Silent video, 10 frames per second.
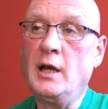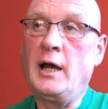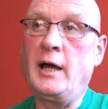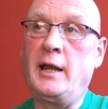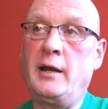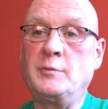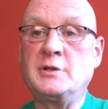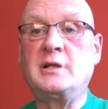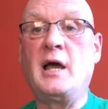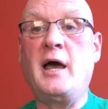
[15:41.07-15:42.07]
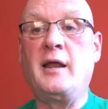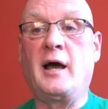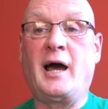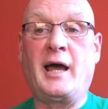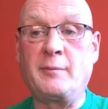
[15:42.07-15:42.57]
And then it was then
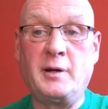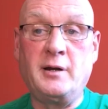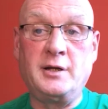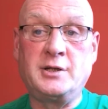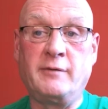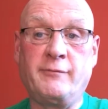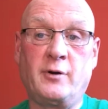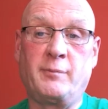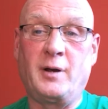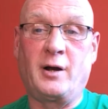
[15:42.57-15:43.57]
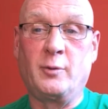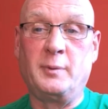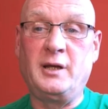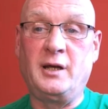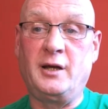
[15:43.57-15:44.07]
I hadn't been in the gym for a couple
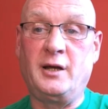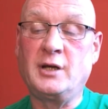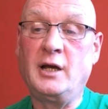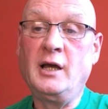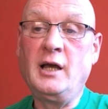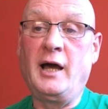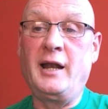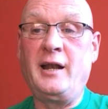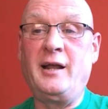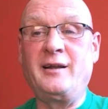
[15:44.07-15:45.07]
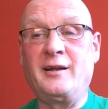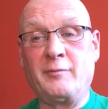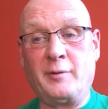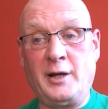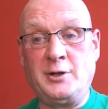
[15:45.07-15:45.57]
of years. And then
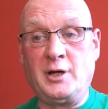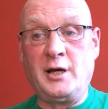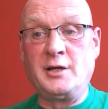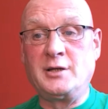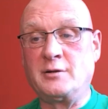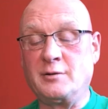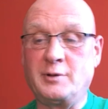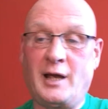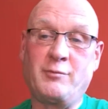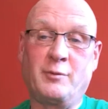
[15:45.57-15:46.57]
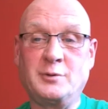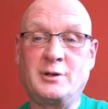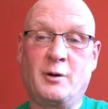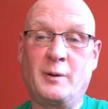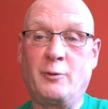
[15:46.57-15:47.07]
in Jersey, everyone was
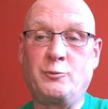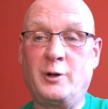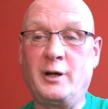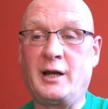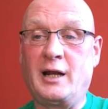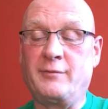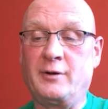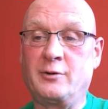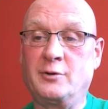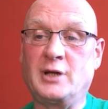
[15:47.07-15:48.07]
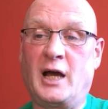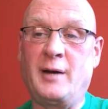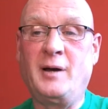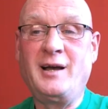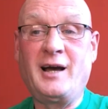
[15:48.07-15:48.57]
going out drinking, having a good time.
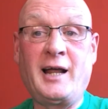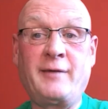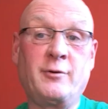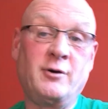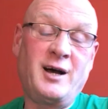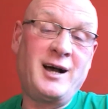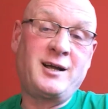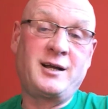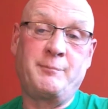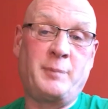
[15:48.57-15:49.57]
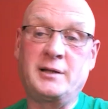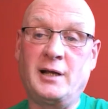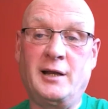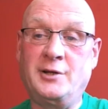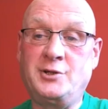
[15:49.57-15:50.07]
And I thought, I'd get back
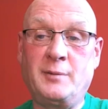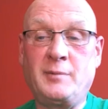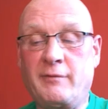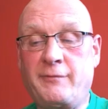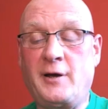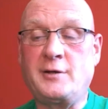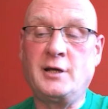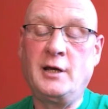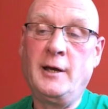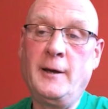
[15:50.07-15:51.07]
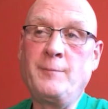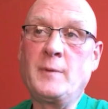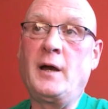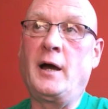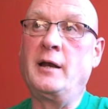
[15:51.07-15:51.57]
down the gym, get fit.
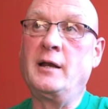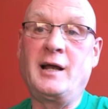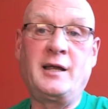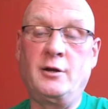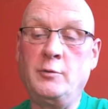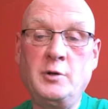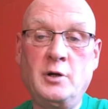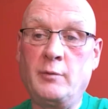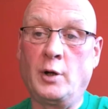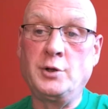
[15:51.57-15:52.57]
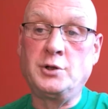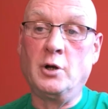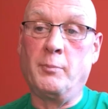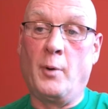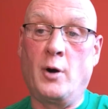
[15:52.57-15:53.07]
And, you know, once you
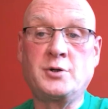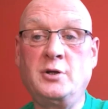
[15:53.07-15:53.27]
know boxing.